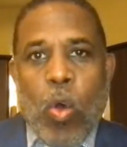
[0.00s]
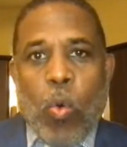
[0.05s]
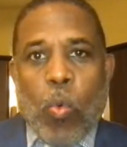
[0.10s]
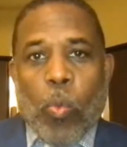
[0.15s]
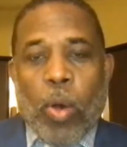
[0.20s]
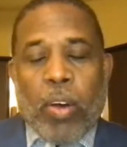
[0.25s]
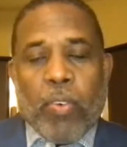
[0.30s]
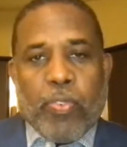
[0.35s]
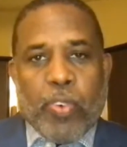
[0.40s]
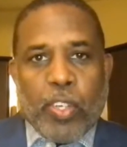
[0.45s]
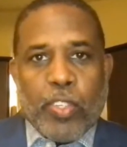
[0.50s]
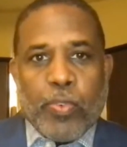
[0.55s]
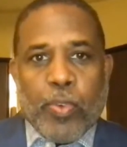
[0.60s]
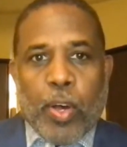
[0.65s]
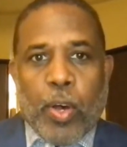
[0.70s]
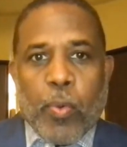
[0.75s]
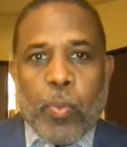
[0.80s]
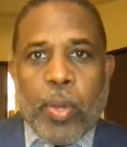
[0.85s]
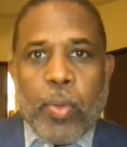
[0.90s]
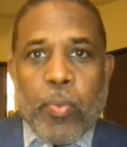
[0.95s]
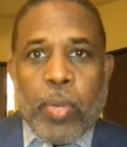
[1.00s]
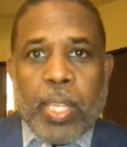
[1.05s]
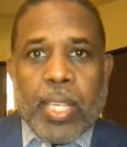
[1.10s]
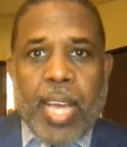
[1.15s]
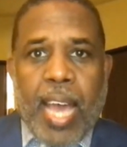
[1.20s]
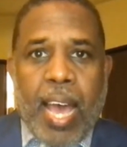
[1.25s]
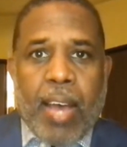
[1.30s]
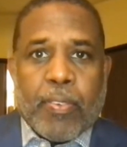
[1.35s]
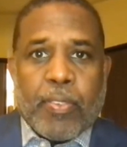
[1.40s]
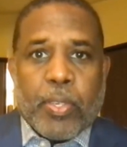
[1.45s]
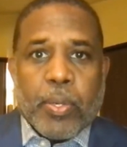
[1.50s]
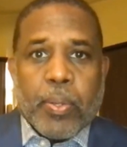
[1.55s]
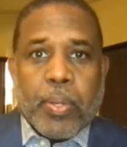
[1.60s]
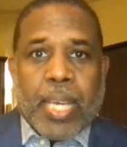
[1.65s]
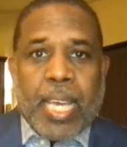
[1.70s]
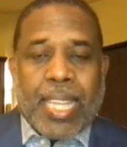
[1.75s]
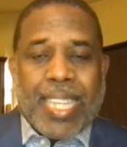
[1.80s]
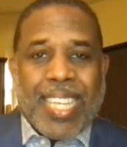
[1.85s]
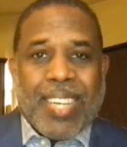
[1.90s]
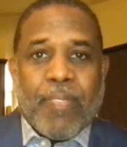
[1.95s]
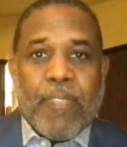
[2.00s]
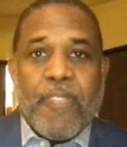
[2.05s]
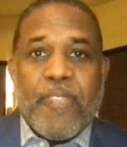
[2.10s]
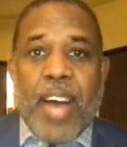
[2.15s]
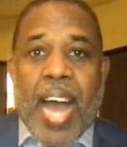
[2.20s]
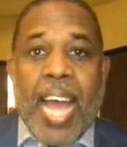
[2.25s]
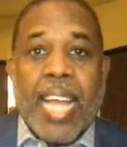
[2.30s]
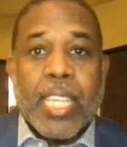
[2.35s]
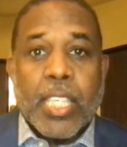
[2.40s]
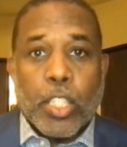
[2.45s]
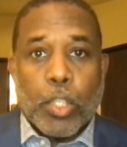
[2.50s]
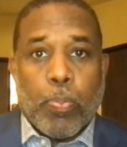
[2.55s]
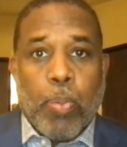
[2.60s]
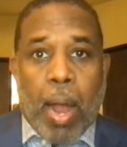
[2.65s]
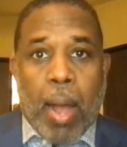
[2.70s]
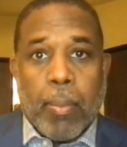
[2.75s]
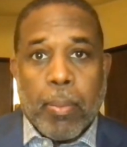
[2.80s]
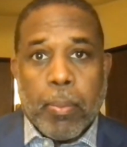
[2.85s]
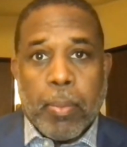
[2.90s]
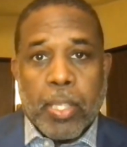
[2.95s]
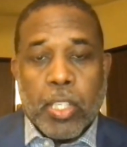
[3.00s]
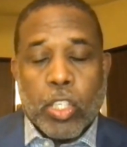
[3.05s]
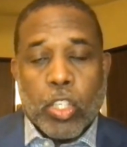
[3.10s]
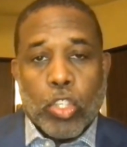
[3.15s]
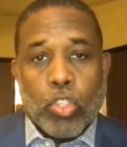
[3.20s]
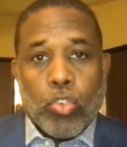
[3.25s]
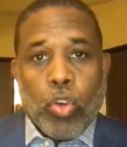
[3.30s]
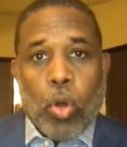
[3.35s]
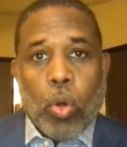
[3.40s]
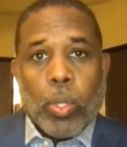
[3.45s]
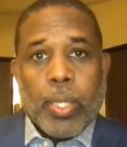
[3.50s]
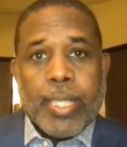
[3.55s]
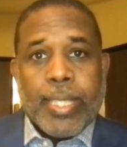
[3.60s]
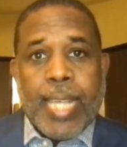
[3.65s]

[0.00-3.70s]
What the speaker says: Well, first of all, we really have to get the violence problem under control.